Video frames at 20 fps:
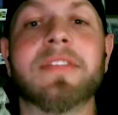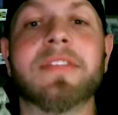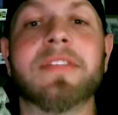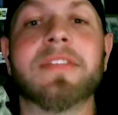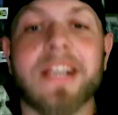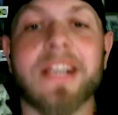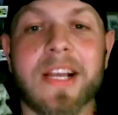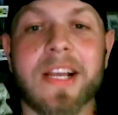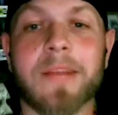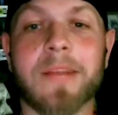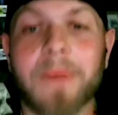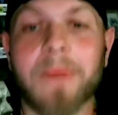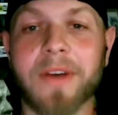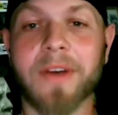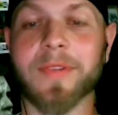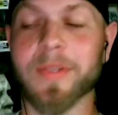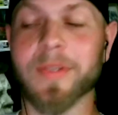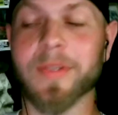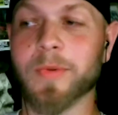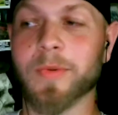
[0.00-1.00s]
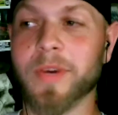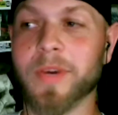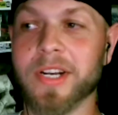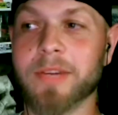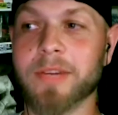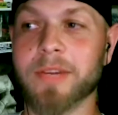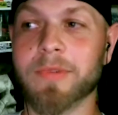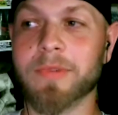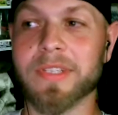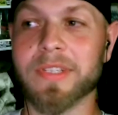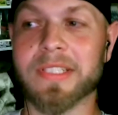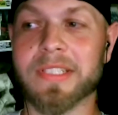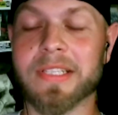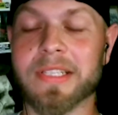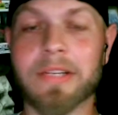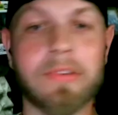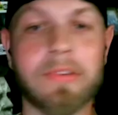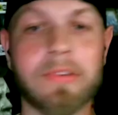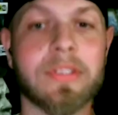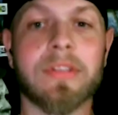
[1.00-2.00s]
thinking about this one, it was
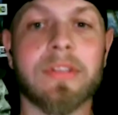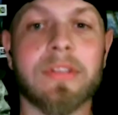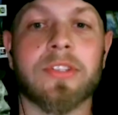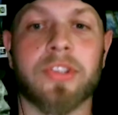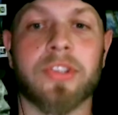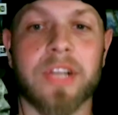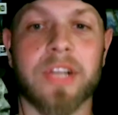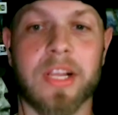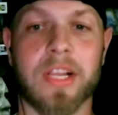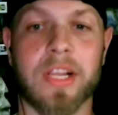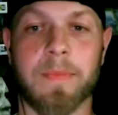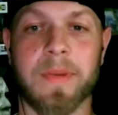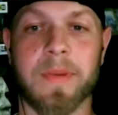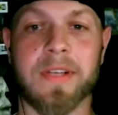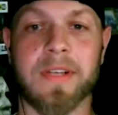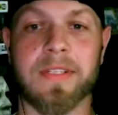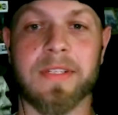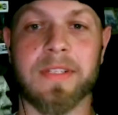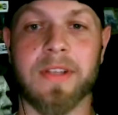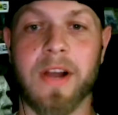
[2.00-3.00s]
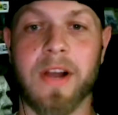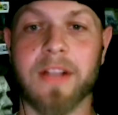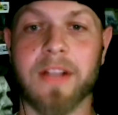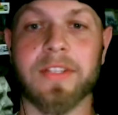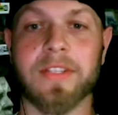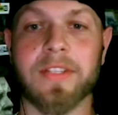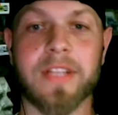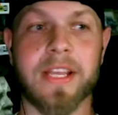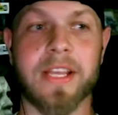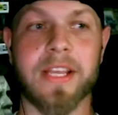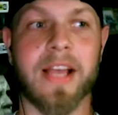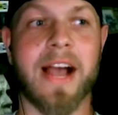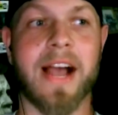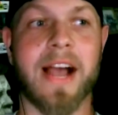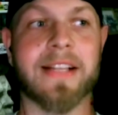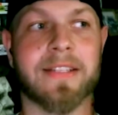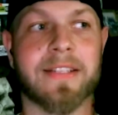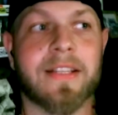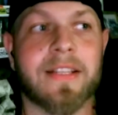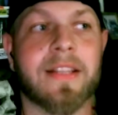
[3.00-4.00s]
a little tricky because honestly,
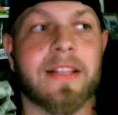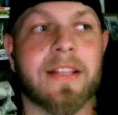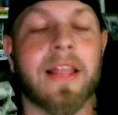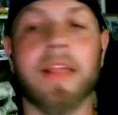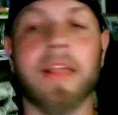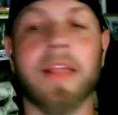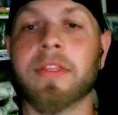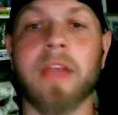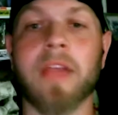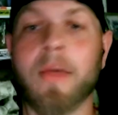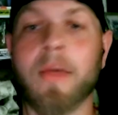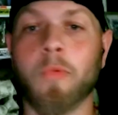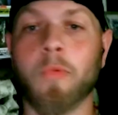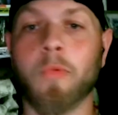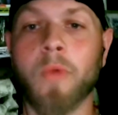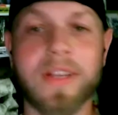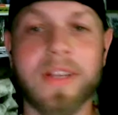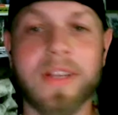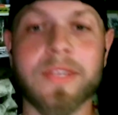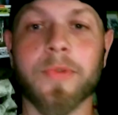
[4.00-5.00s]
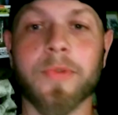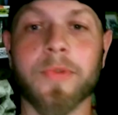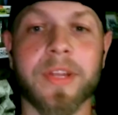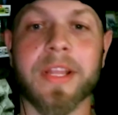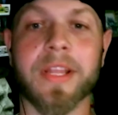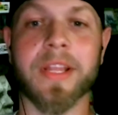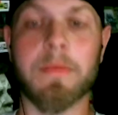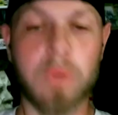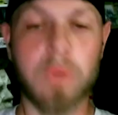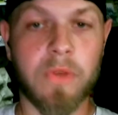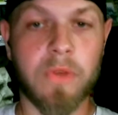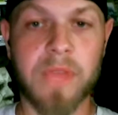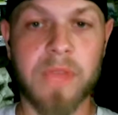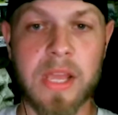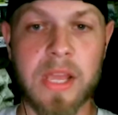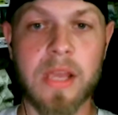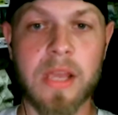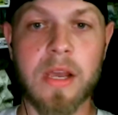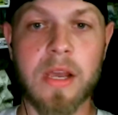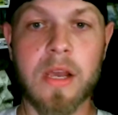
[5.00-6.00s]
I wasn't really a
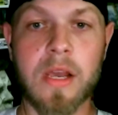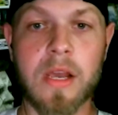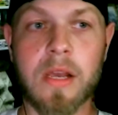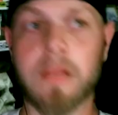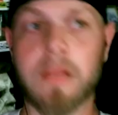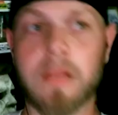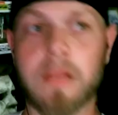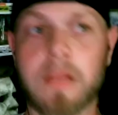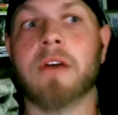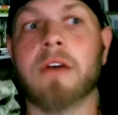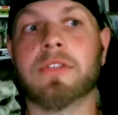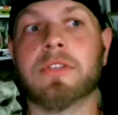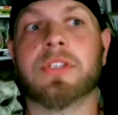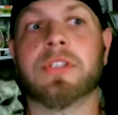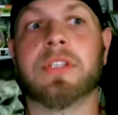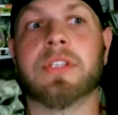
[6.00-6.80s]
movie that was